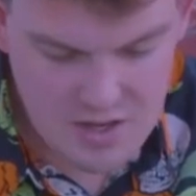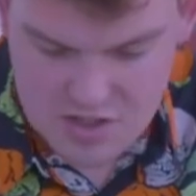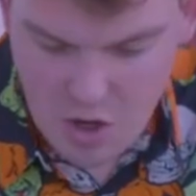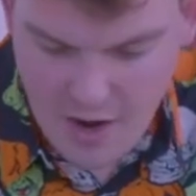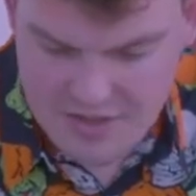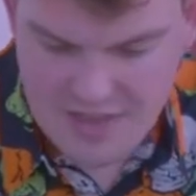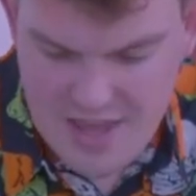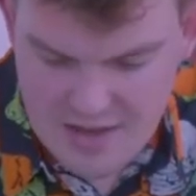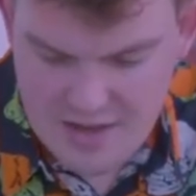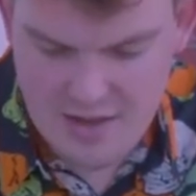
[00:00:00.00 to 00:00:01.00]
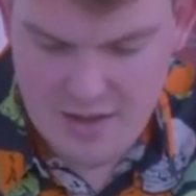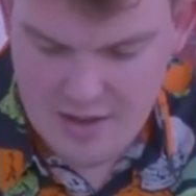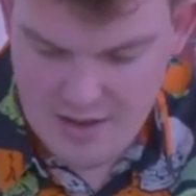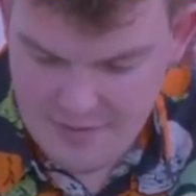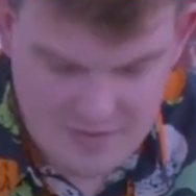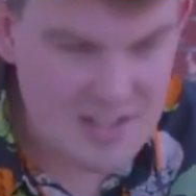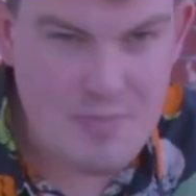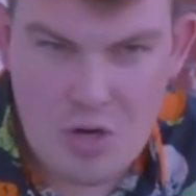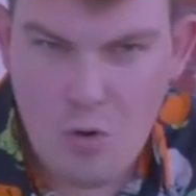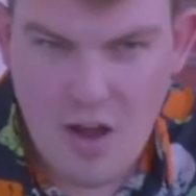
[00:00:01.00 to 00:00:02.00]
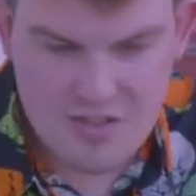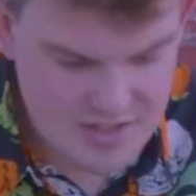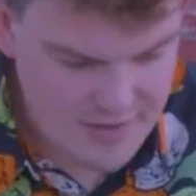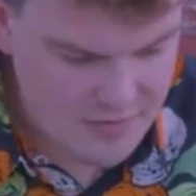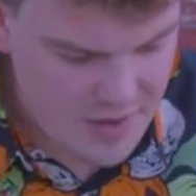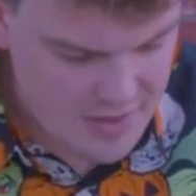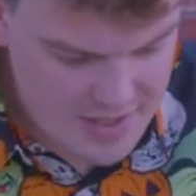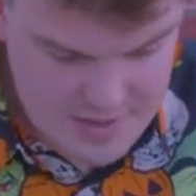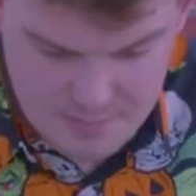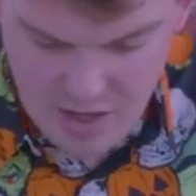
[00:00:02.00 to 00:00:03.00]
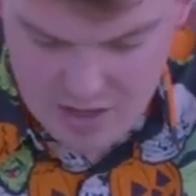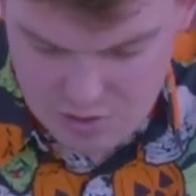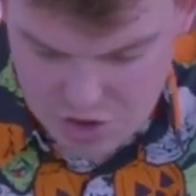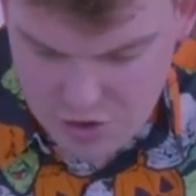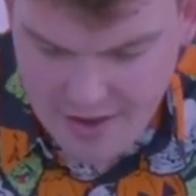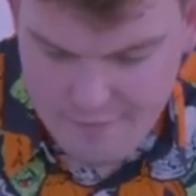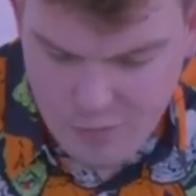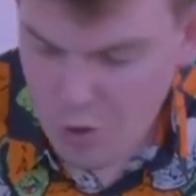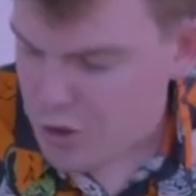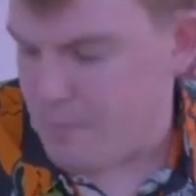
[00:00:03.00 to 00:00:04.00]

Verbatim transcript: So I think, it's been a while since I've done this, but you should have 4